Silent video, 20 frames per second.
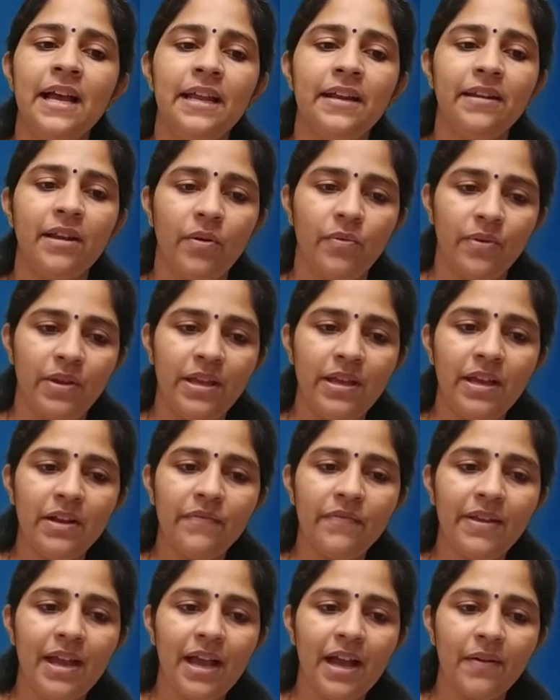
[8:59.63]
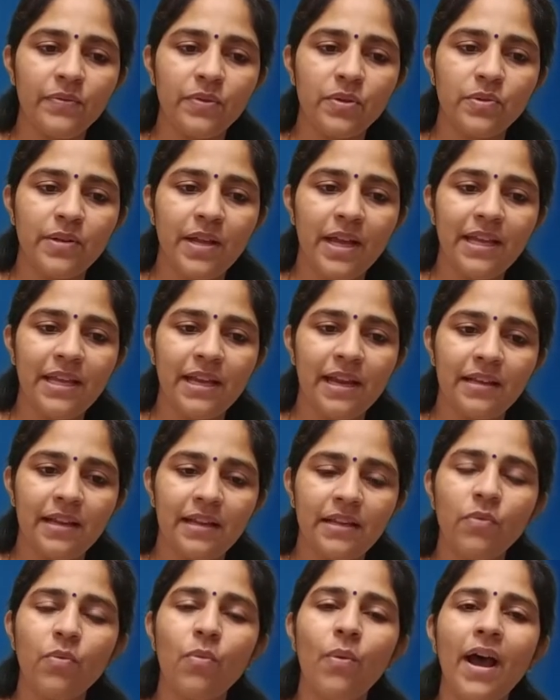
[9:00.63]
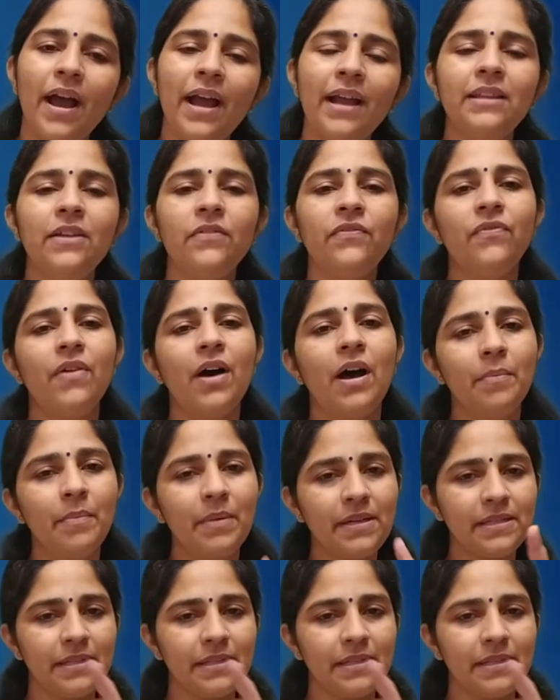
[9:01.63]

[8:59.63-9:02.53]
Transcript: Now here we have to take care that why the farmers